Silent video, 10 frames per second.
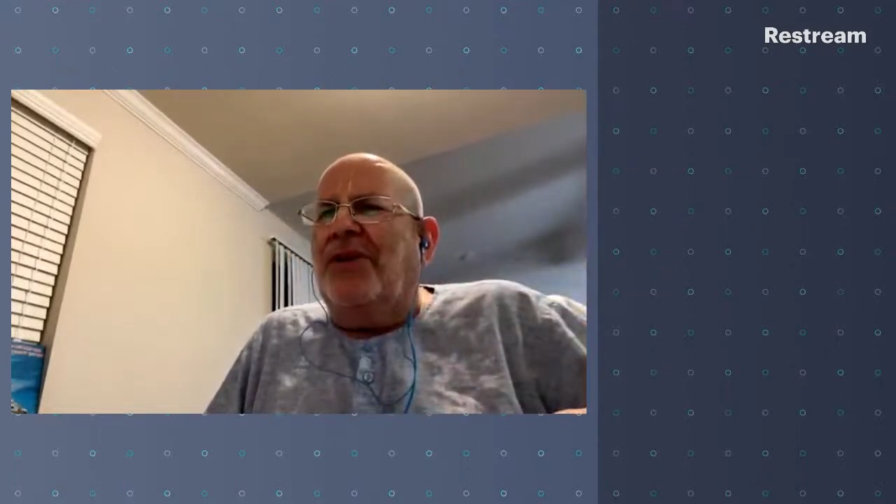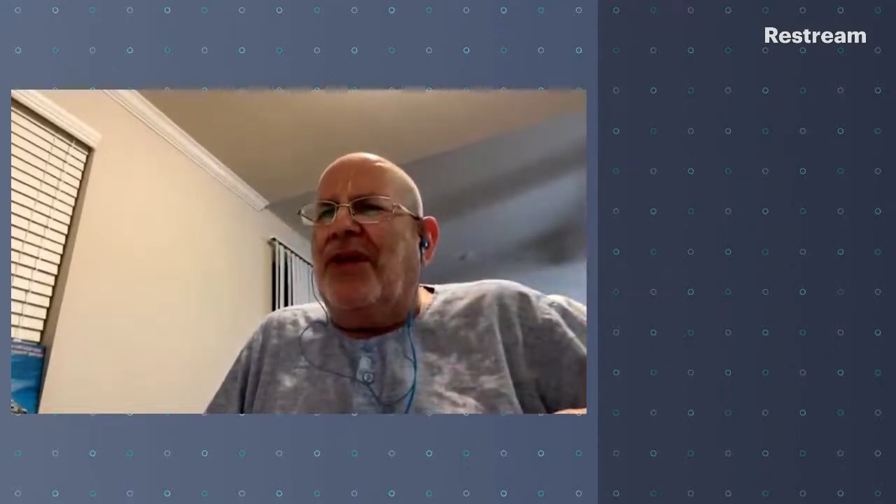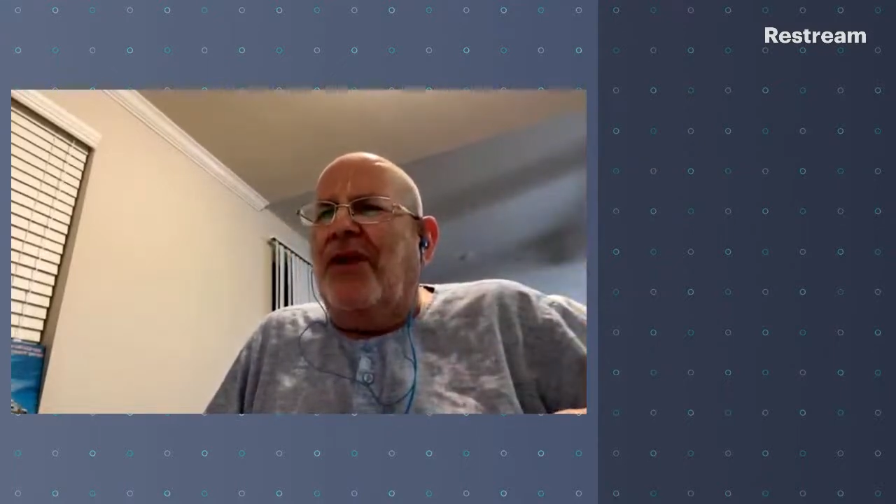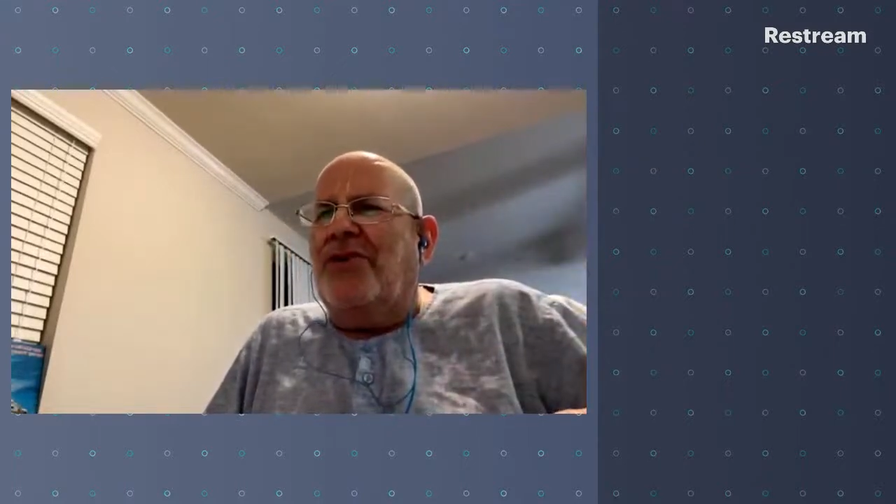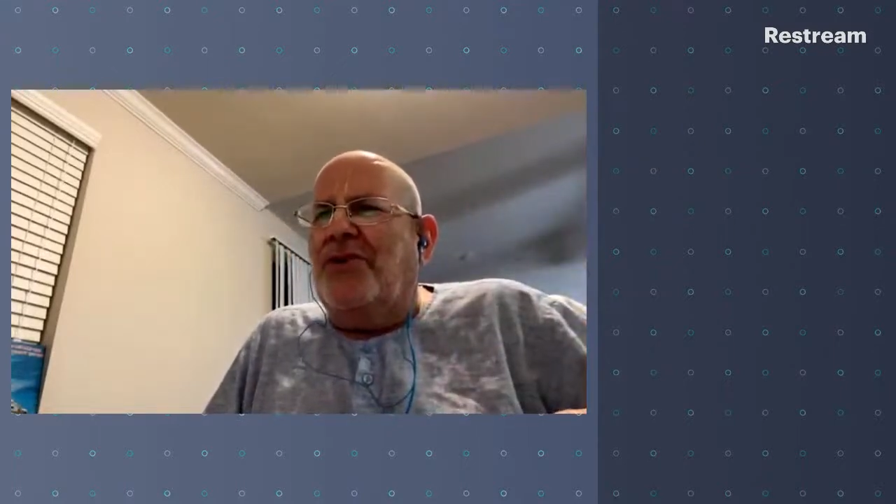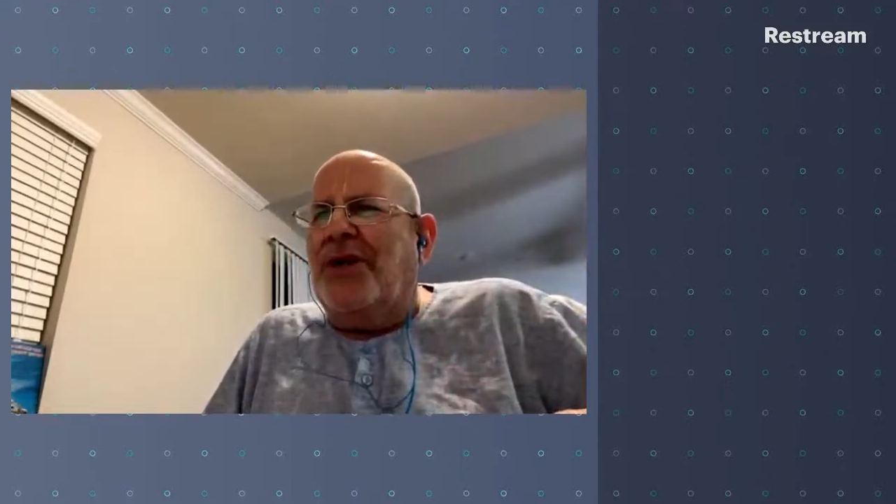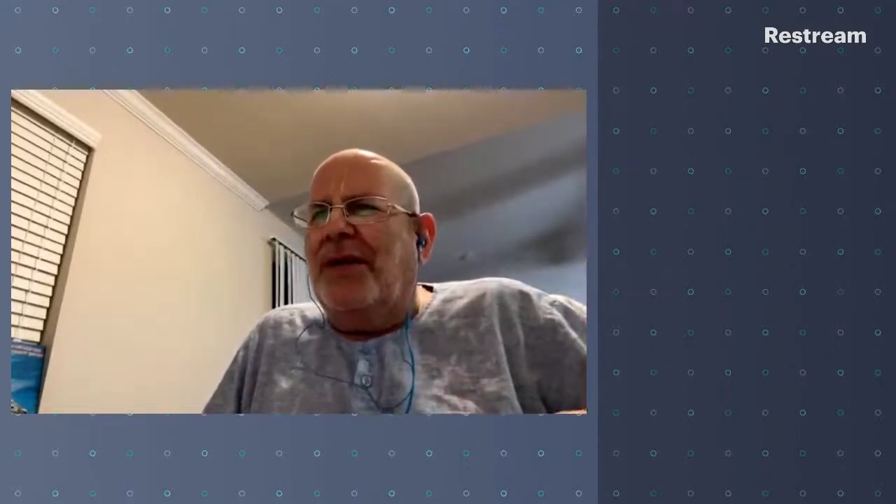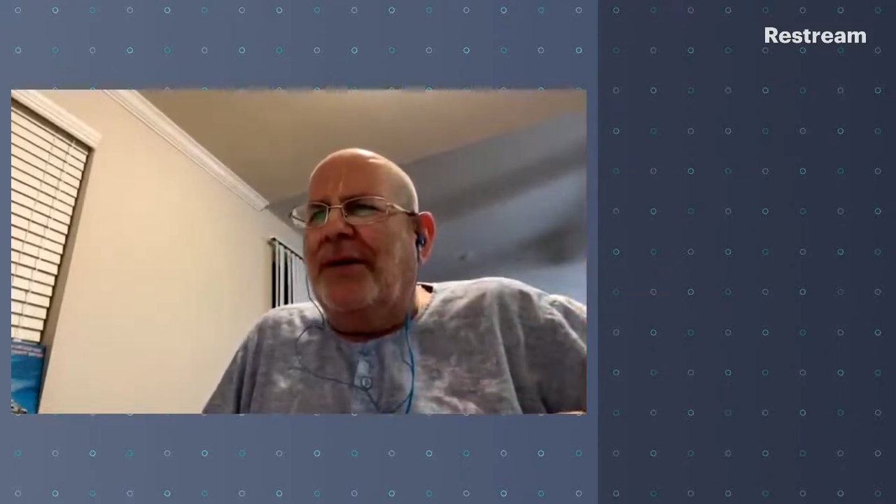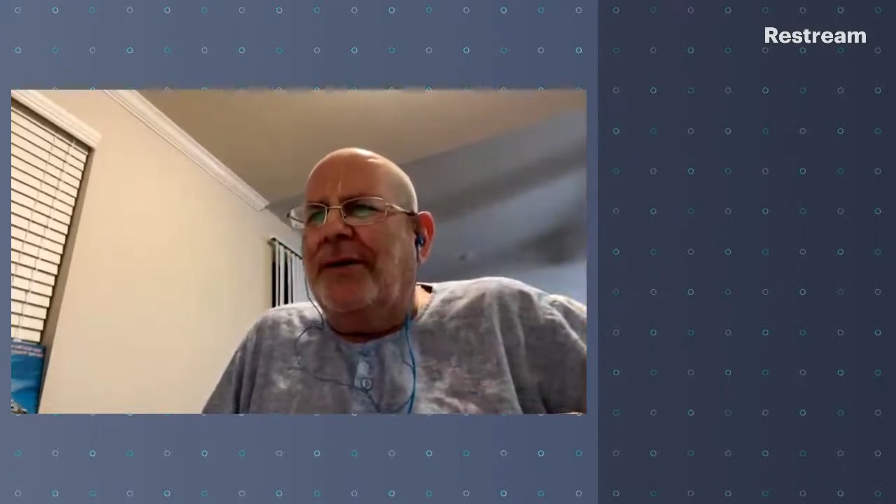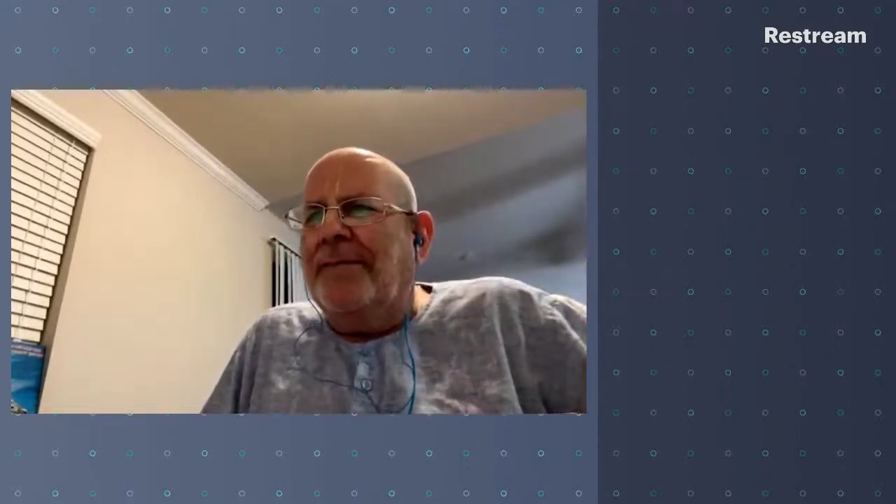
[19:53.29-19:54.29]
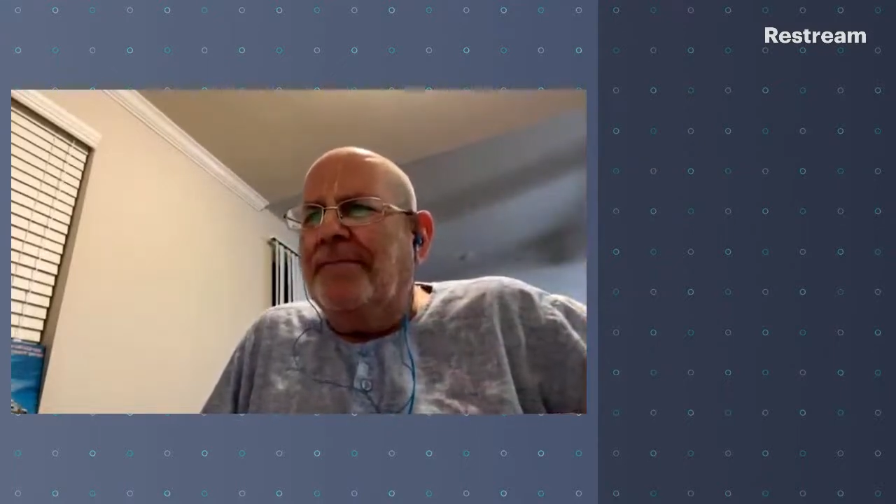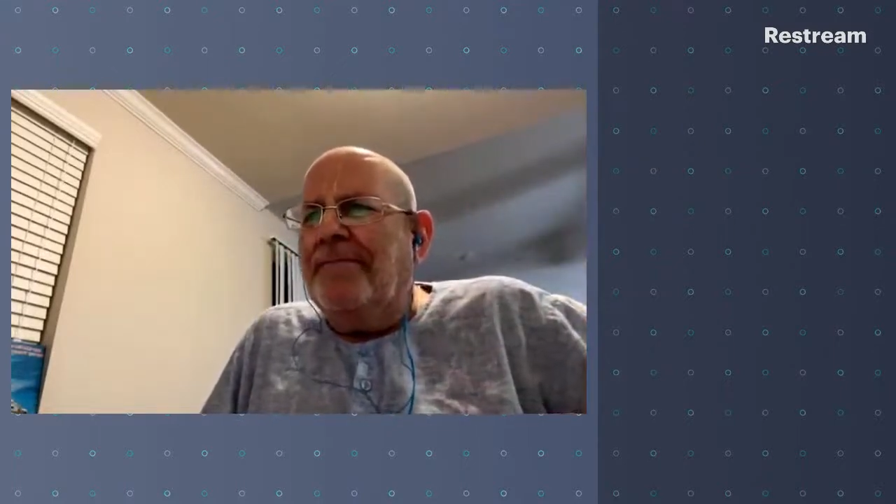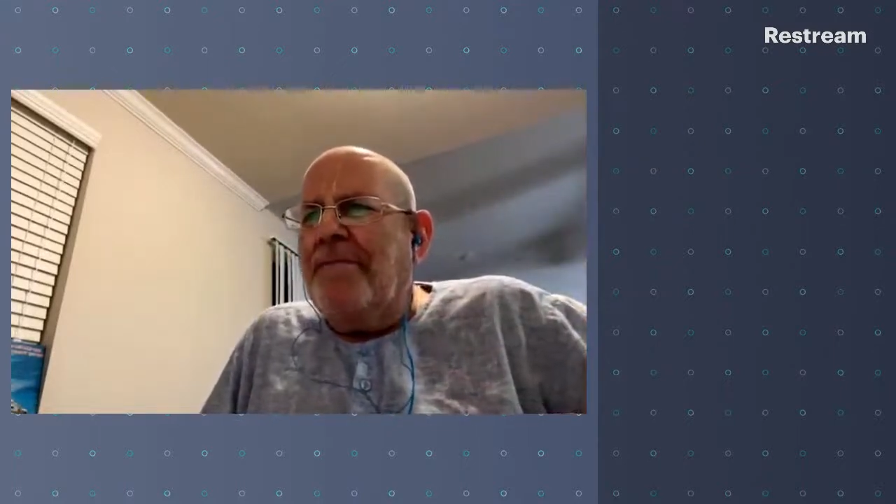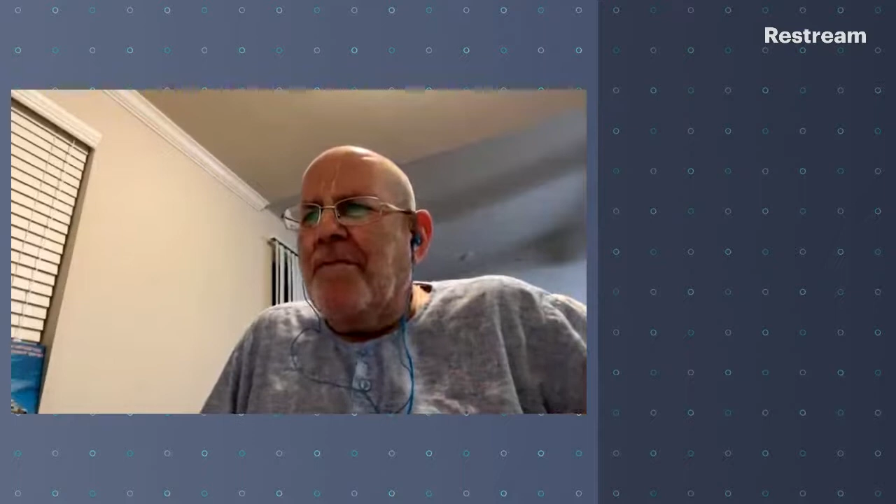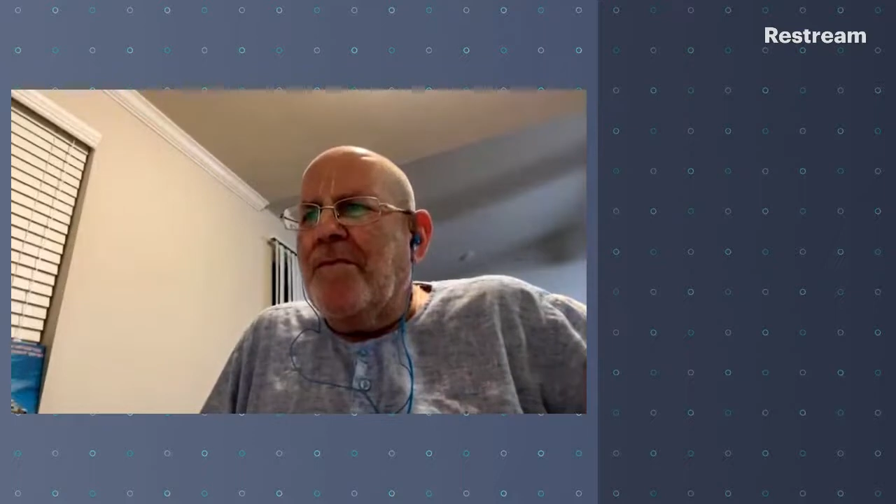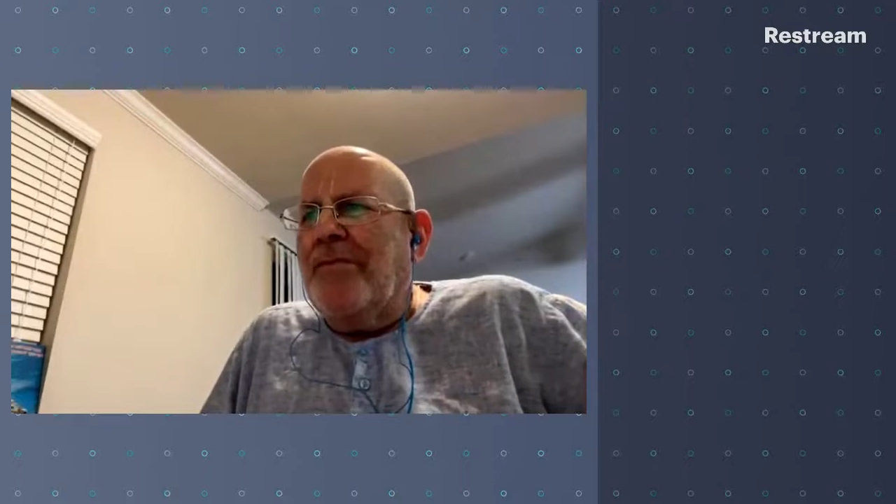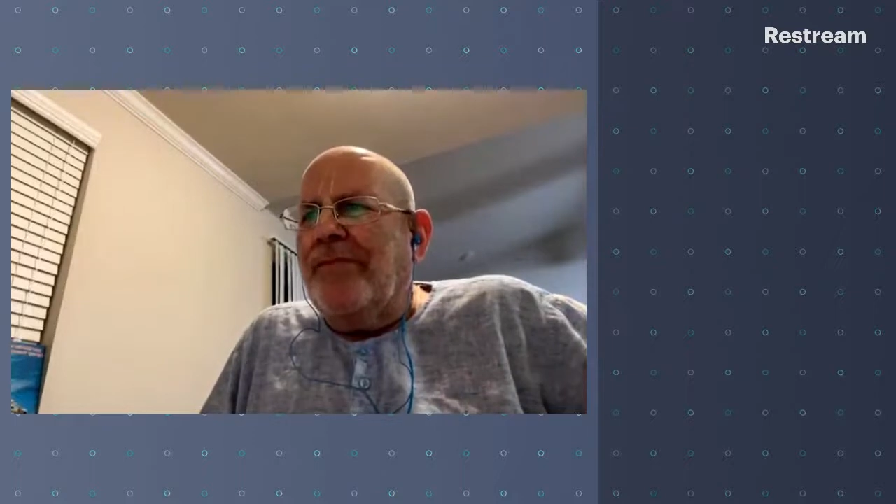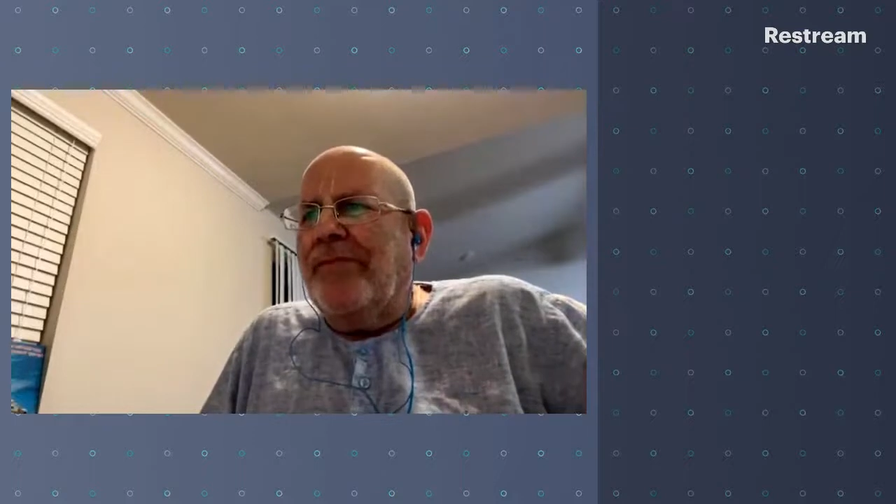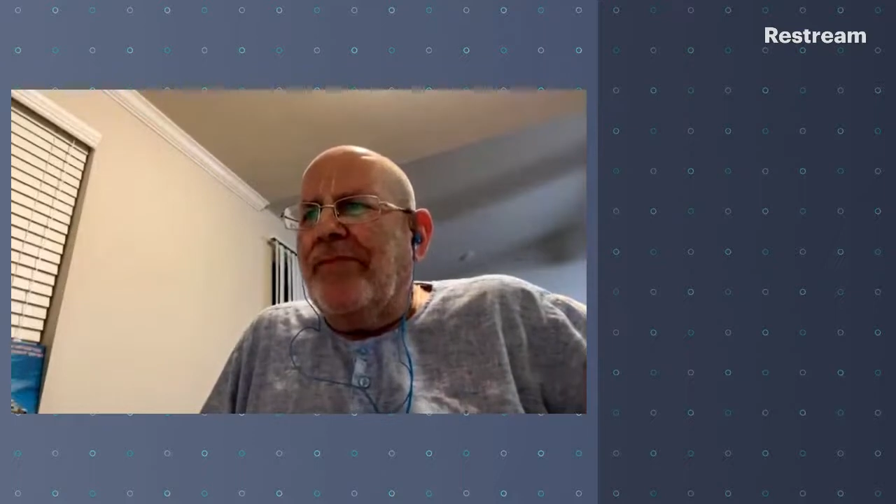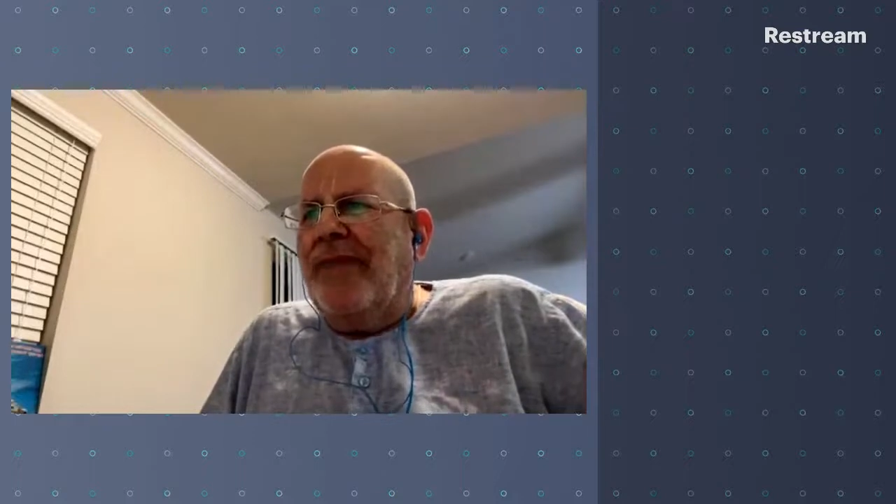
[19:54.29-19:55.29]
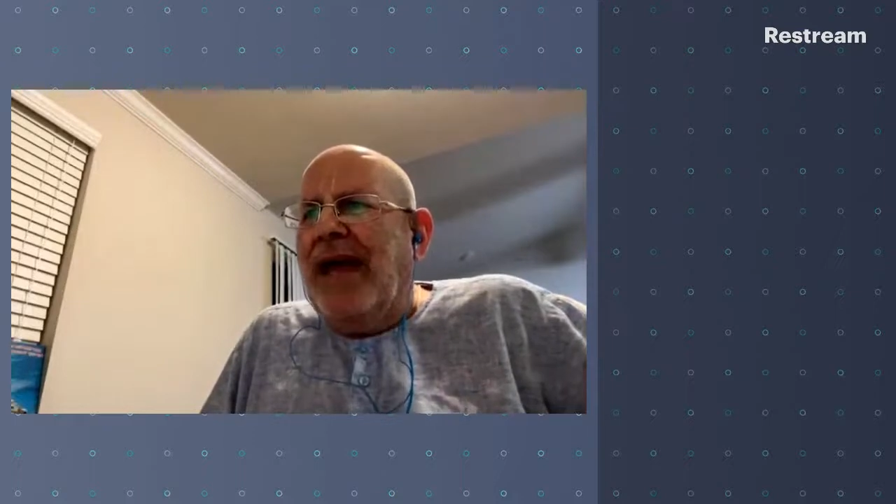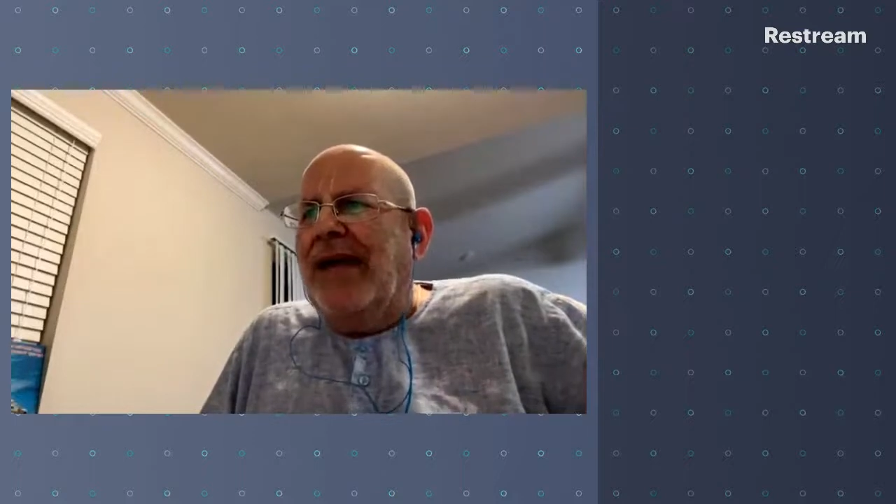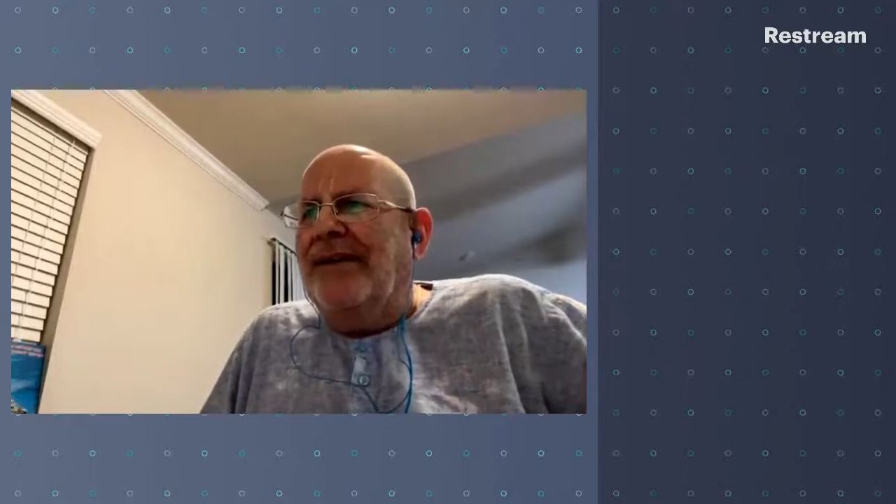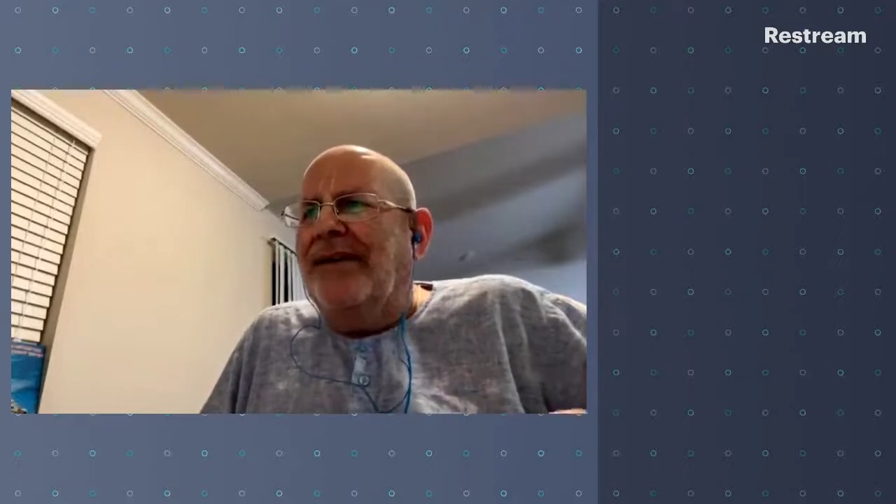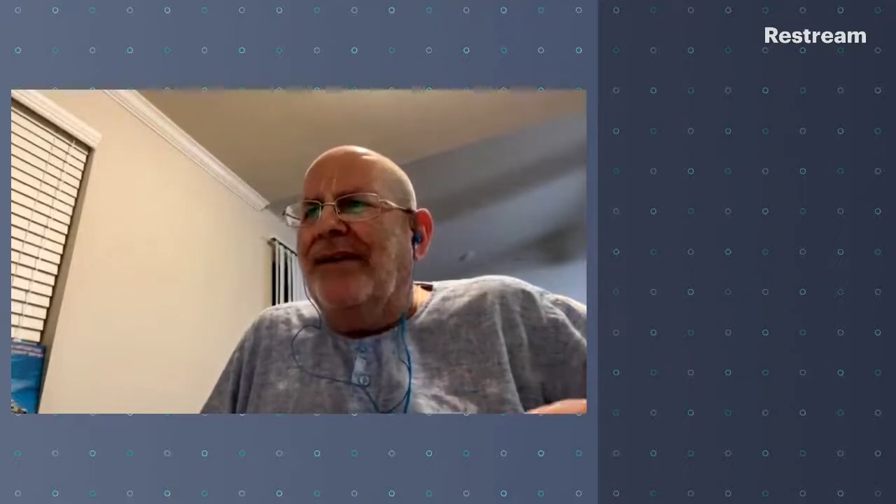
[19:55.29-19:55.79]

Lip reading: with Arjuna. and